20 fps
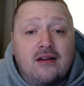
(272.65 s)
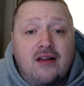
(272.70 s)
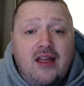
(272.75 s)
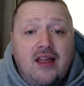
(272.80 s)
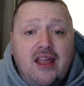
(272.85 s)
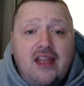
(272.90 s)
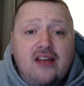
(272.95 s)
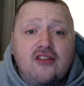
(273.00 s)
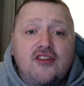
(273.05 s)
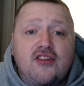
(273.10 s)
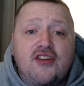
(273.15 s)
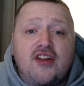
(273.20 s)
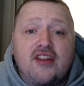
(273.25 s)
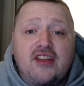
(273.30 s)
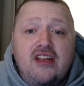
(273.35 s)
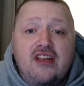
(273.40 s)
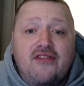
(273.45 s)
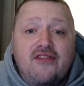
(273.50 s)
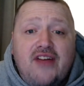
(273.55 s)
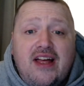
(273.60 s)
England, on
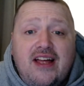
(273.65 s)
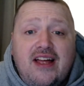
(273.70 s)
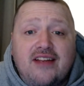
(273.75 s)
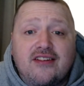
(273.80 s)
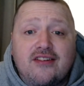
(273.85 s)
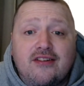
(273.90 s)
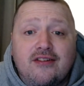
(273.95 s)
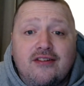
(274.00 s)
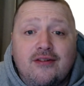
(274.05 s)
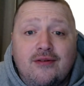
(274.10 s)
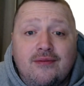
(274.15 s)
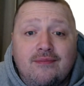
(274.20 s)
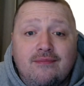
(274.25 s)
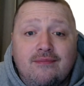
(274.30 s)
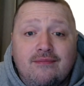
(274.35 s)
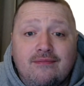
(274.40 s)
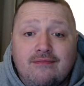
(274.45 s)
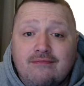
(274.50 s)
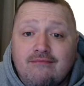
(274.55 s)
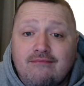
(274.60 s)
the other hand,
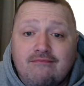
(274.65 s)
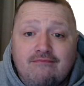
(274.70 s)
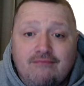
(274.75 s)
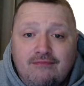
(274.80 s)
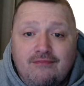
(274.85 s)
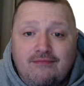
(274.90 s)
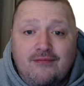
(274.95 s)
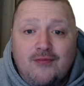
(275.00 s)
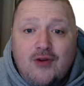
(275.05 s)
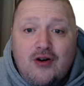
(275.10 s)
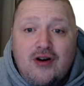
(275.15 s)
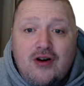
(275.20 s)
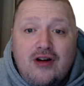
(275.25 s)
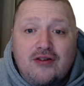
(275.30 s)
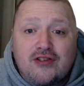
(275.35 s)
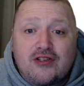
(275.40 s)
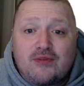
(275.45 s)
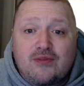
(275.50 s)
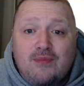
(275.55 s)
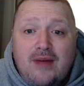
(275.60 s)
were all
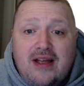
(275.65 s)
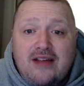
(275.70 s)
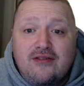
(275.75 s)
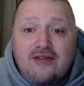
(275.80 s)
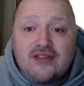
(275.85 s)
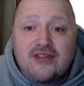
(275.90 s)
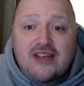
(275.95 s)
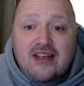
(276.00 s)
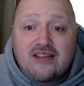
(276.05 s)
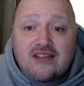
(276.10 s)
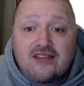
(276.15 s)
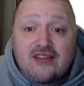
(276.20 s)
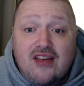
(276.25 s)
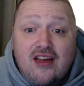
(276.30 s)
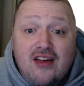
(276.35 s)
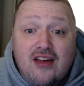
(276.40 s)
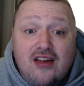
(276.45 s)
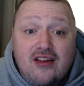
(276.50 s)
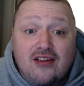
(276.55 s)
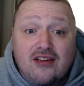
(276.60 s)
smiles as
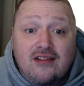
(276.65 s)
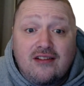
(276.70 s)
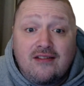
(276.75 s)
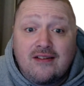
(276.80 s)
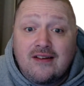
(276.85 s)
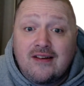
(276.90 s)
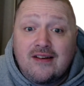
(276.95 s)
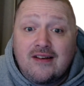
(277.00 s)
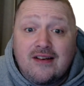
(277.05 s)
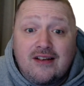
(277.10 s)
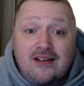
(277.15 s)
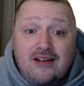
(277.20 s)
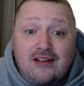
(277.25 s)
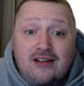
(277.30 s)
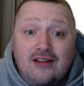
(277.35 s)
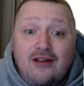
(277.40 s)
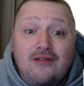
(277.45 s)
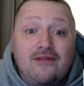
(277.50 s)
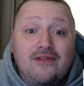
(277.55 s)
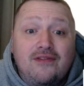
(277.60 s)

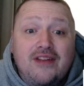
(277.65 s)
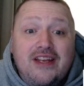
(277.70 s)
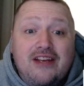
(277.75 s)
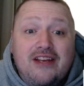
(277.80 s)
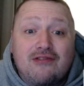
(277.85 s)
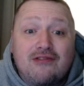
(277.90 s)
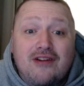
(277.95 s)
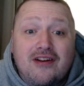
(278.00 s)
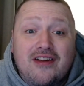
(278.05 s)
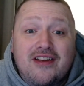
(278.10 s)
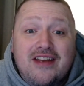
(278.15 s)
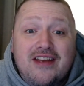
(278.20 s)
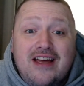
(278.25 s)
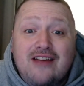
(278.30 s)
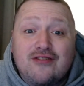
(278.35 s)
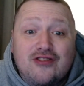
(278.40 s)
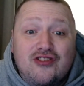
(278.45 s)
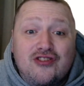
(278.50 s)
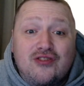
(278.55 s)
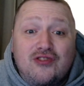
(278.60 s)
Lovely
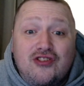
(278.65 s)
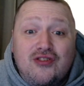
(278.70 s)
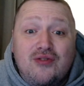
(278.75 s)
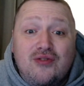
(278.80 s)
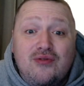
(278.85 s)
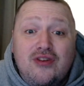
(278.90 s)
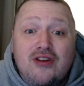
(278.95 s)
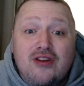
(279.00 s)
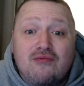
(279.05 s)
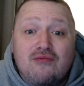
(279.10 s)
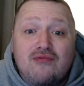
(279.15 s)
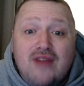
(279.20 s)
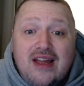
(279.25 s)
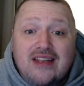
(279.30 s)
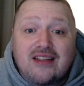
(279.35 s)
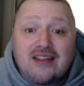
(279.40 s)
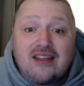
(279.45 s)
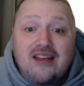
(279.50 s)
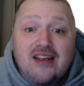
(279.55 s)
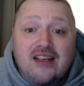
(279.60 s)
Crocodiles Junior
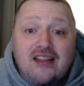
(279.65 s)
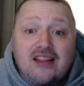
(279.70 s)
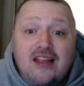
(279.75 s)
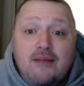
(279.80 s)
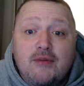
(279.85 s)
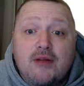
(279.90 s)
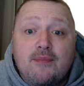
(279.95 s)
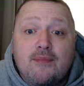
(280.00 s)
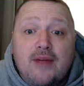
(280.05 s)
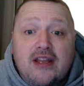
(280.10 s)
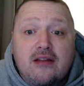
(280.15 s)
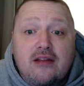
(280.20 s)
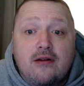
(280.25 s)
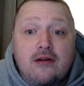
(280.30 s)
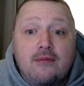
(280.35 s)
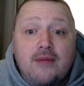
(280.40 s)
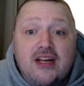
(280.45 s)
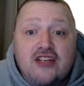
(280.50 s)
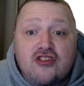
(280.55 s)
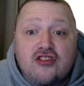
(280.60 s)
Radley claimed the Man of the
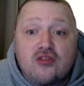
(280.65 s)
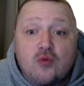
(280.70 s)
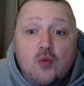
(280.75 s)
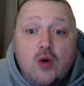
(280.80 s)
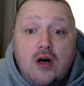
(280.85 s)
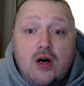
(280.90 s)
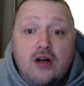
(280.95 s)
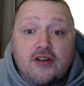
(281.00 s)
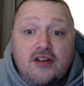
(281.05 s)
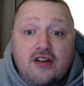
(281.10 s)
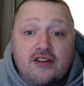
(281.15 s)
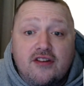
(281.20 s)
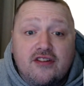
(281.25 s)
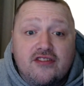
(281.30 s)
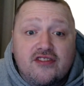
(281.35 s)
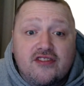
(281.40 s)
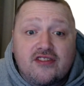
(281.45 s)
Match award honours,